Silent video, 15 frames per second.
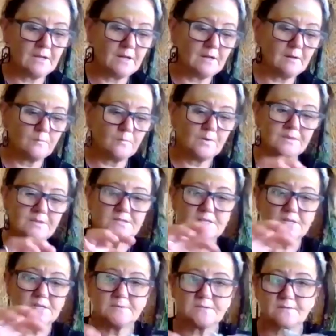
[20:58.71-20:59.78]
Uh, with the
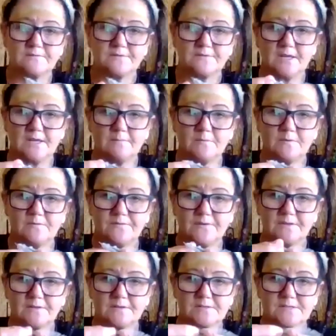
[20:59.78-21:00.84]
tips of the emu
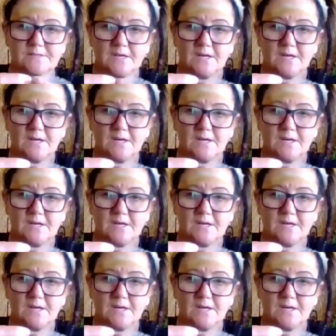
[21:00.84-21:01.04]
feathers,